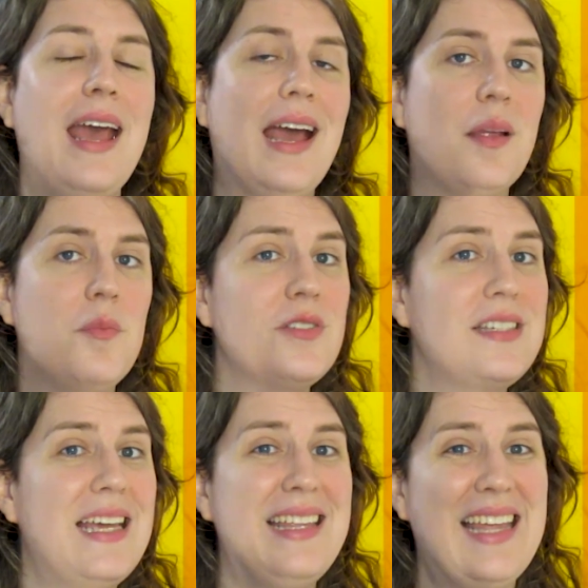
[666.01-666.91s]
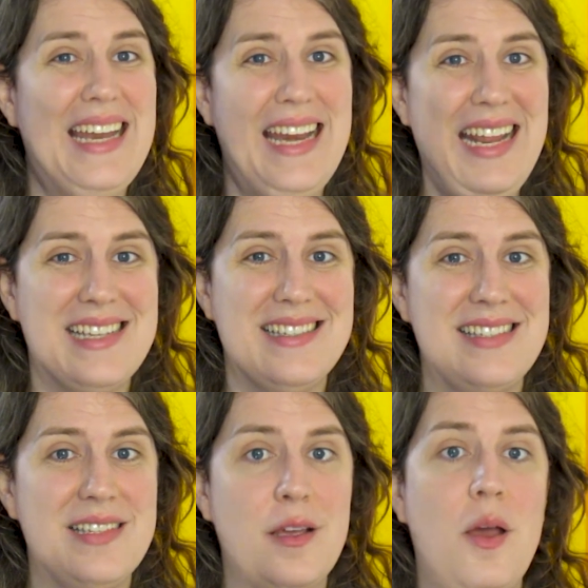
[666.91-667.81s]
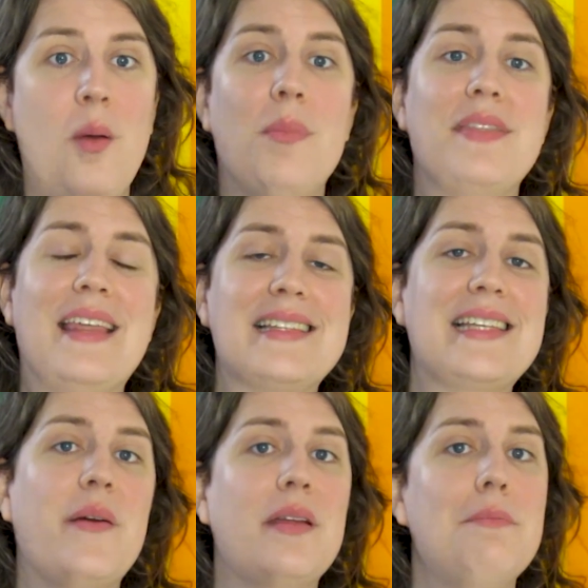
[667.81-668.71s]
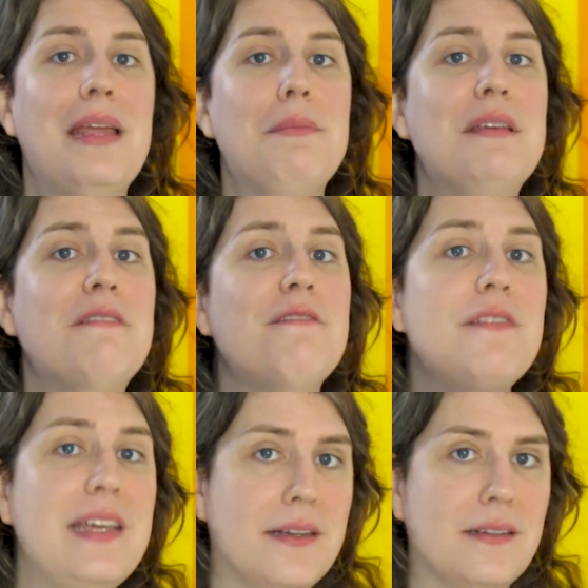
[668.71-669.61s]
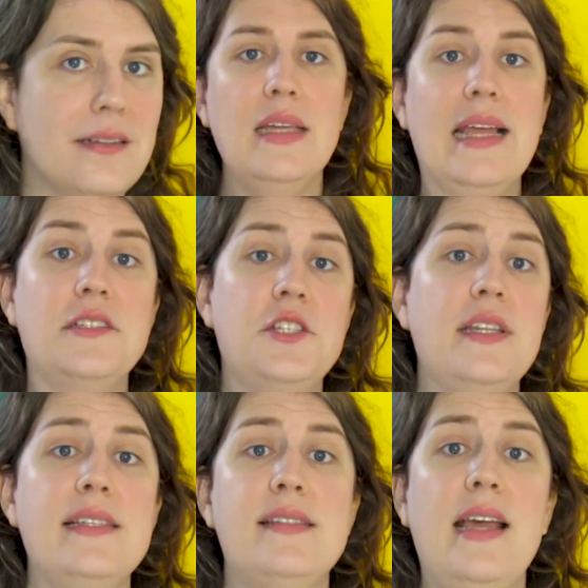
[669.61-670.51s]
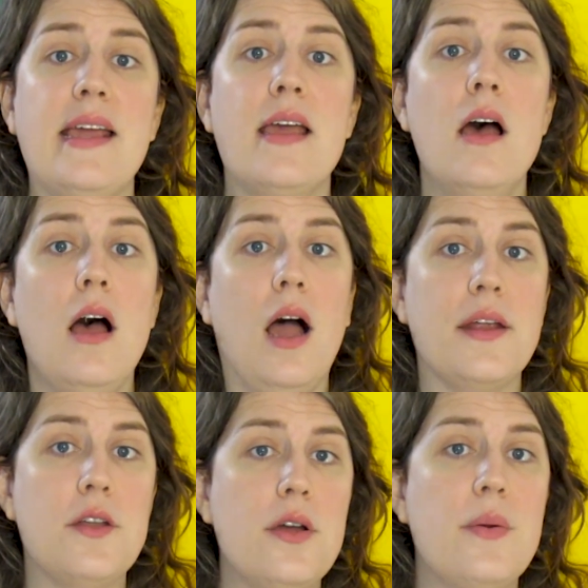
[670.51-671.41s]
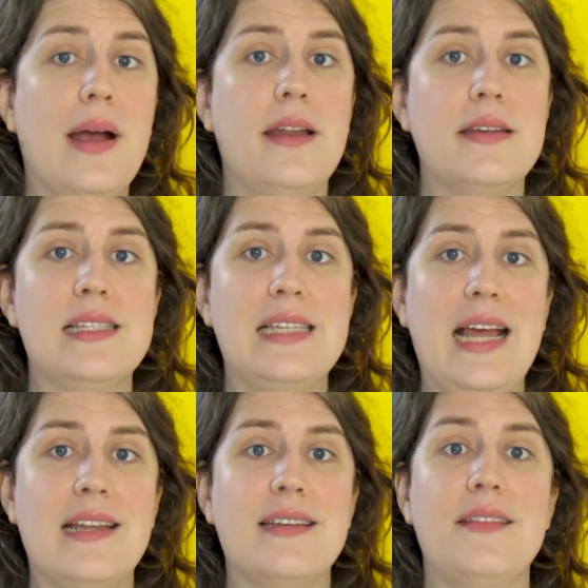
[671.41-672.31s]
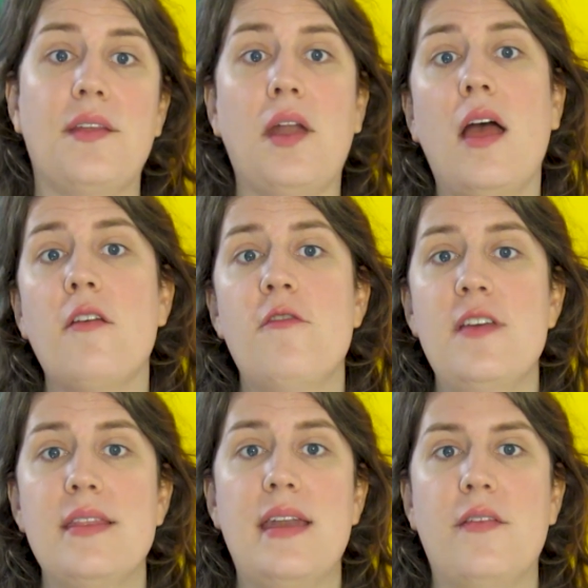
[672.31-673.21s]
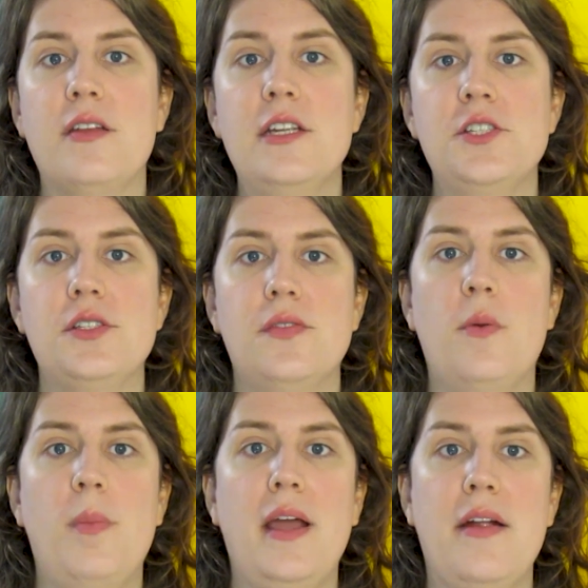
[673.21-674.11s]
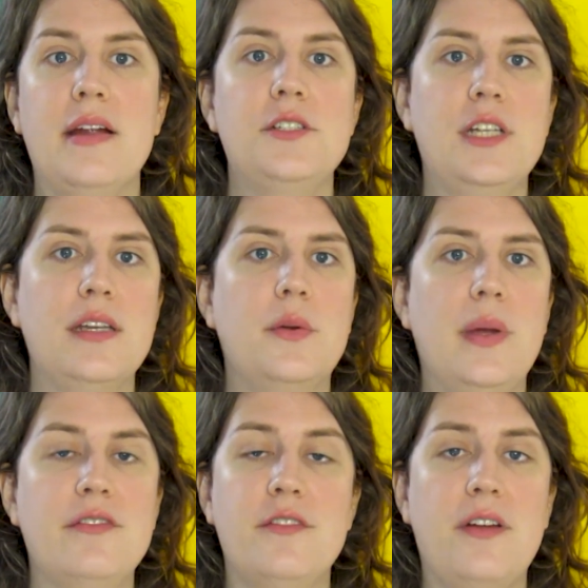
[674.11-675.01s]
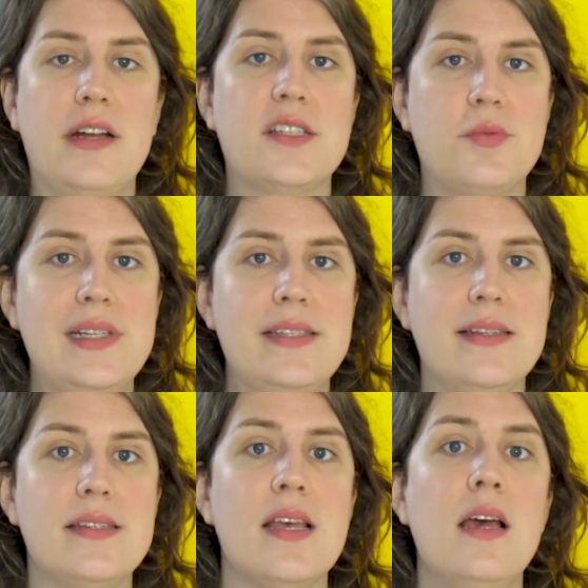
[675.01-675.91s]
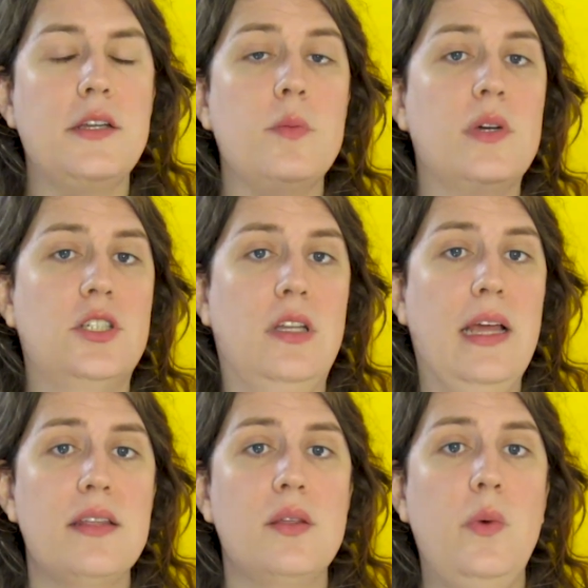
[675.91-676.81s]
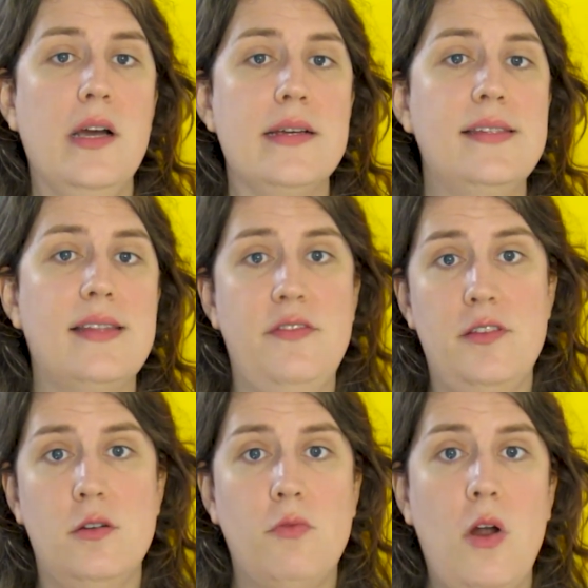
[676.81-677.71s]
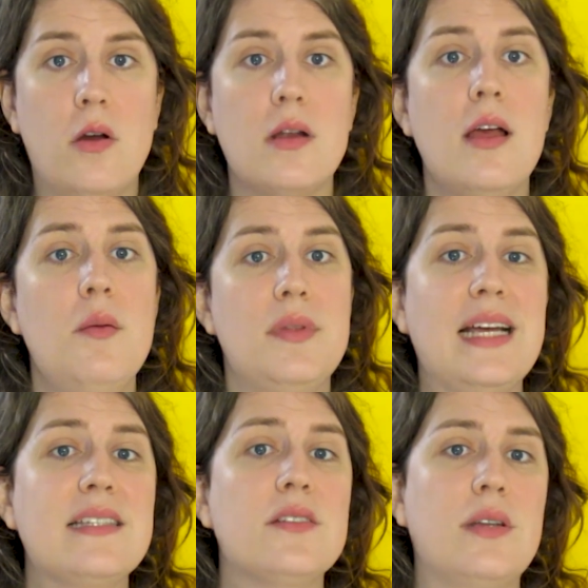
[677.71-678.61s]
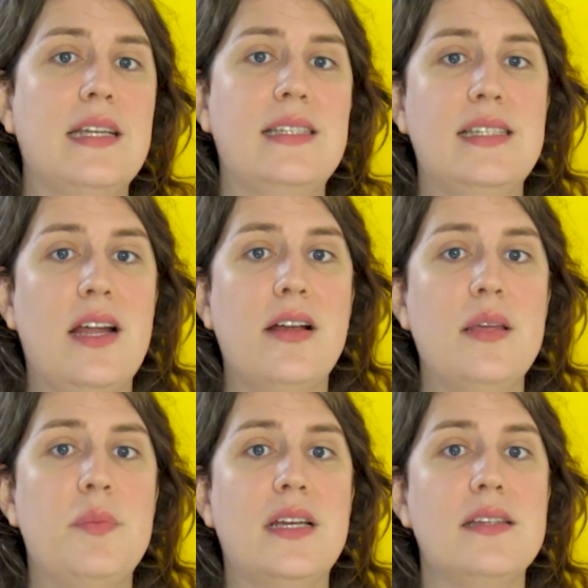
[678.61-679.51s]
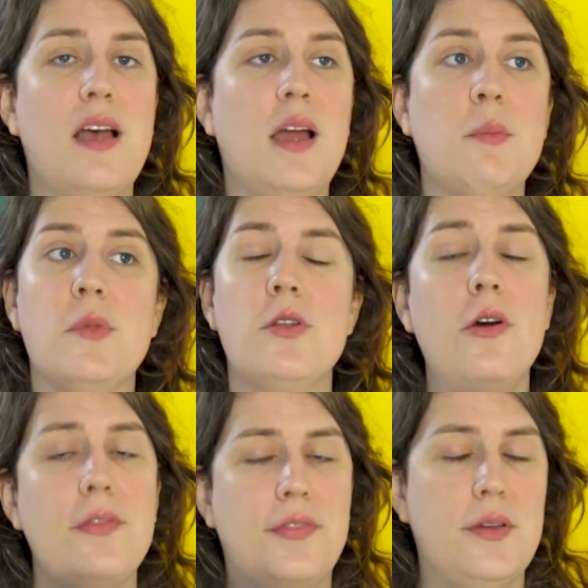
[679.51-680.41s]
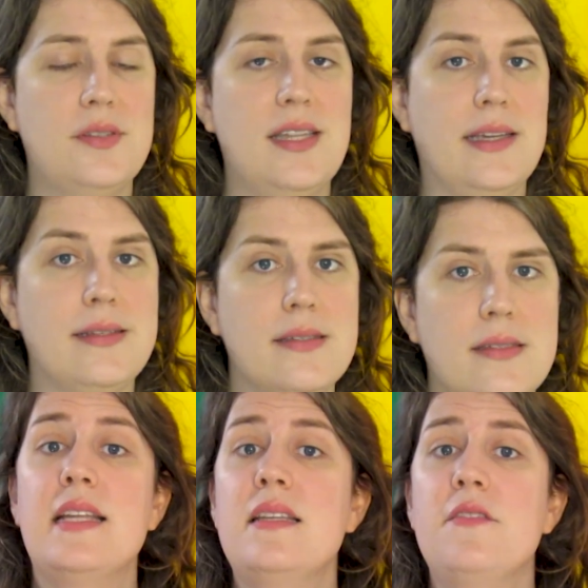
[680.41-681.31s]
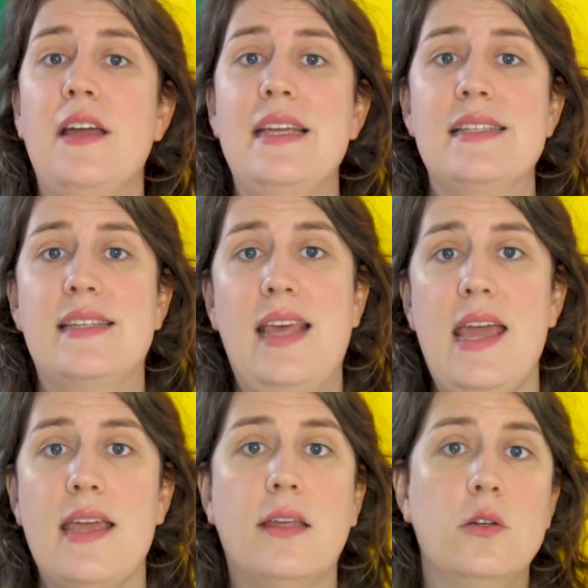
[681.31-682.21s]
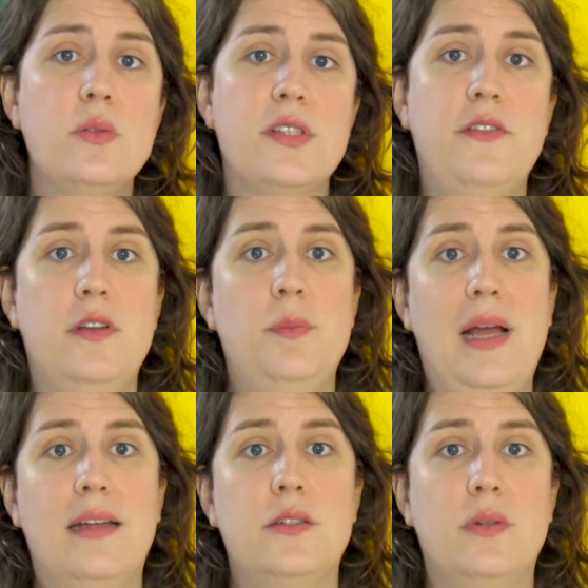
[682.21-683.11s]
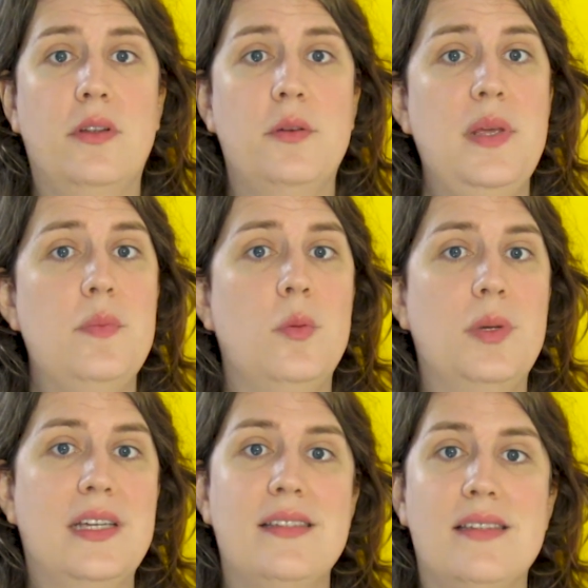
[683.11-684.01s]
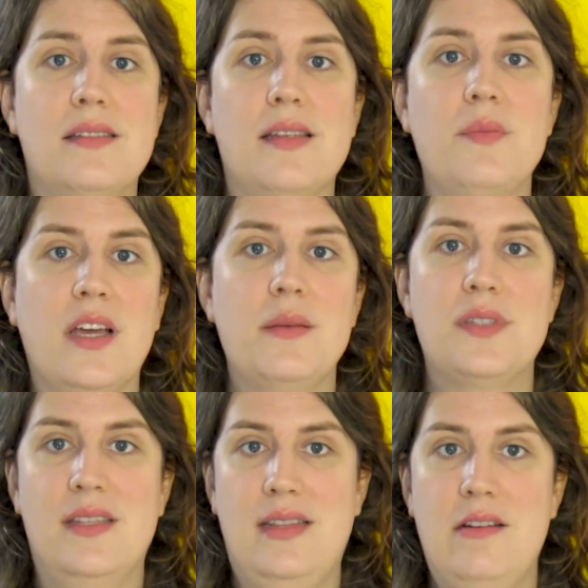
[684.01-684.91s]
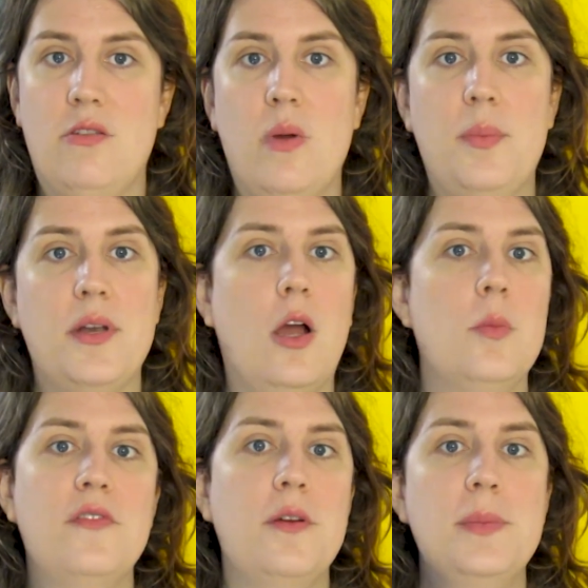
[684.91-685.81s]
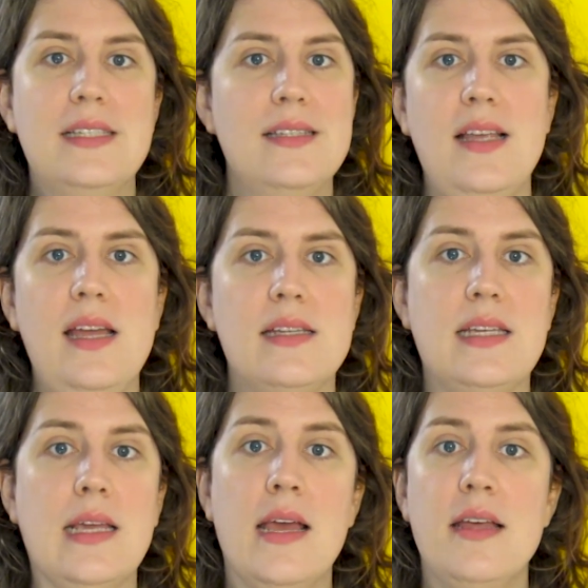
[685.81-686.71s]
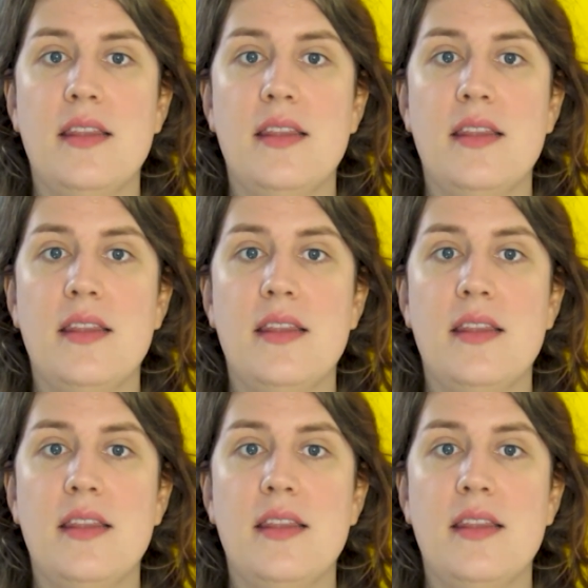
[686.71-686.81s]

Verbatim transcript: And I'm not saying that it is, but that's how it made me feel. And to this day, I know and understand that I fit the definitions of non-binary and genderqueer for various reasons. I don't much like the words, they feel wrong, but that's not necessarily because I'm not those things. Identifying as gay can also feel bad to a lot of people because sometimes they grew up in a homophobic society.